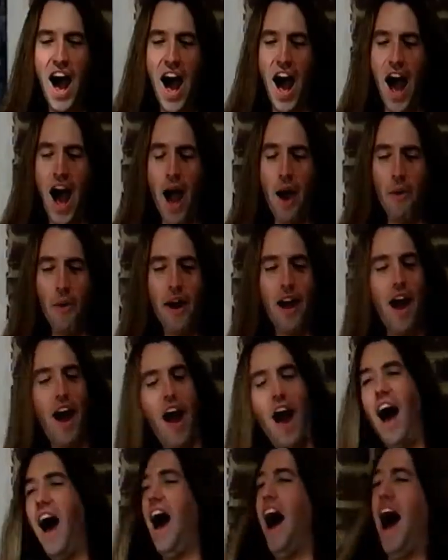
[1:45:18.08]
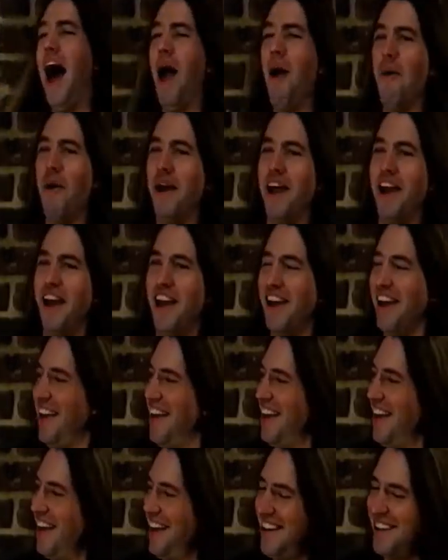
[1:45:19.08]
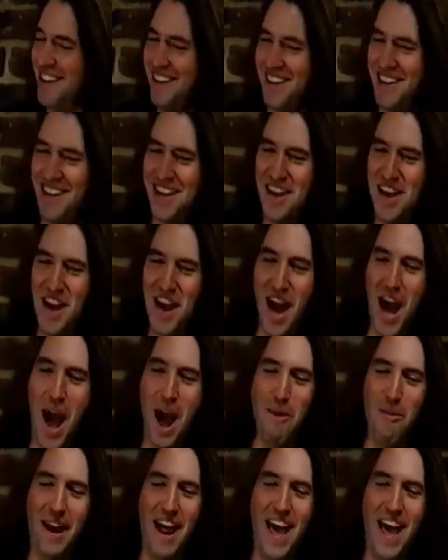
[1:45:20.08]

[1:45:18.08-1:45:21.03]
I would, I would, I would